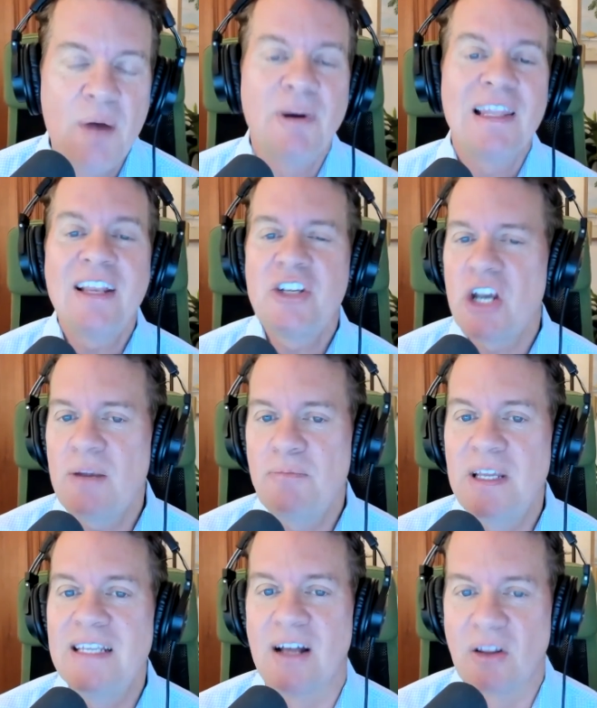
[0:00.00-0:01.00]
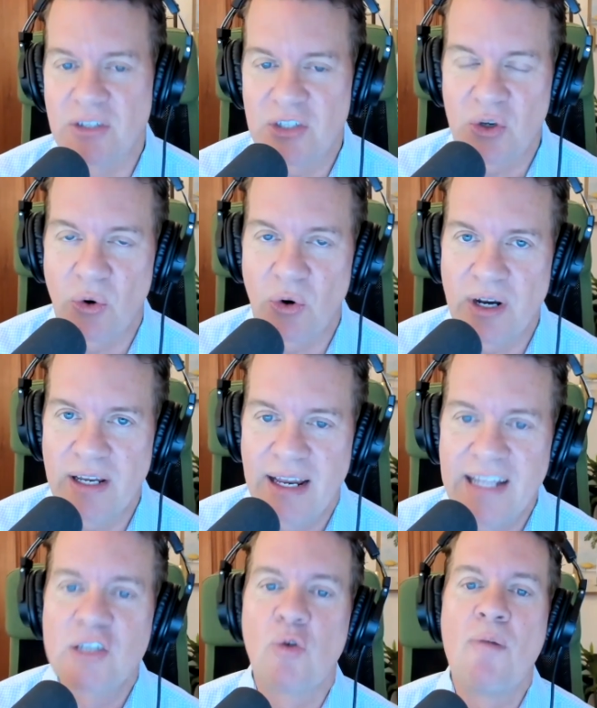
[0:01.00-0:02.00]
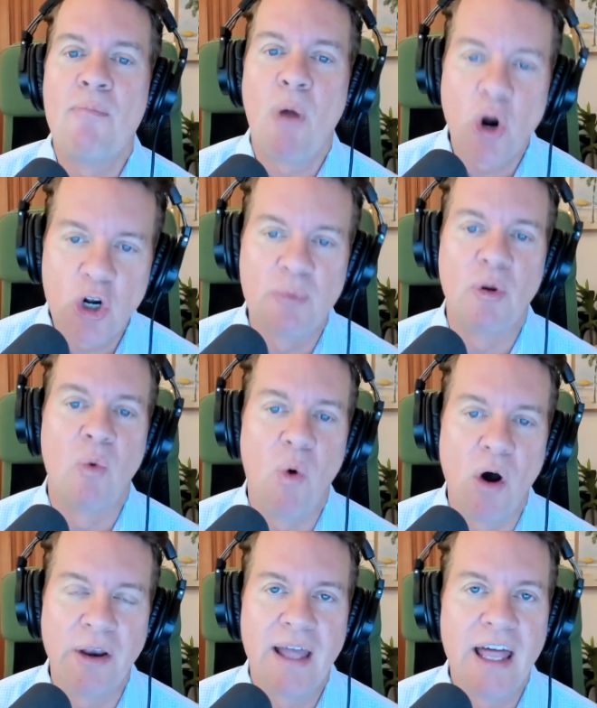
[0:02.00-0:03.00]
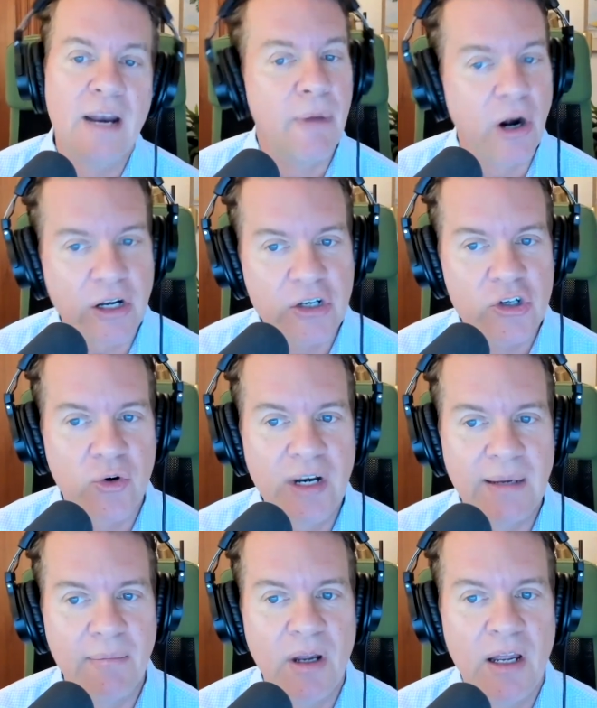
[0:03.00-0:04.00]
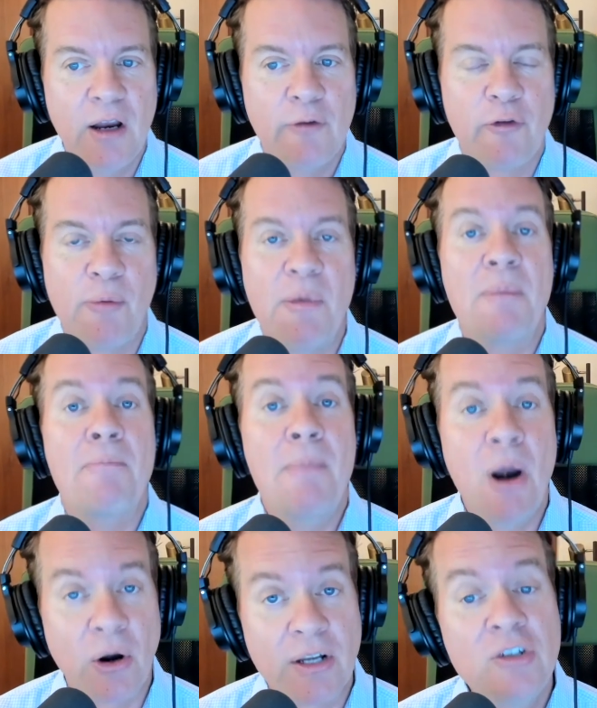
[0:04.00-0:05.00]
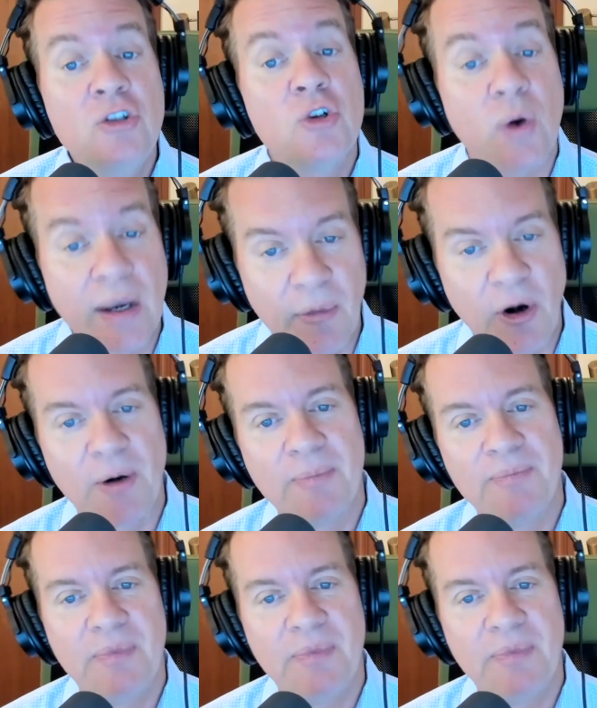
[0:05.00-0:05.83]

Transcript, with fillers: But let JP tell his story. It's a remarkable one, an American dream from an American dreamer.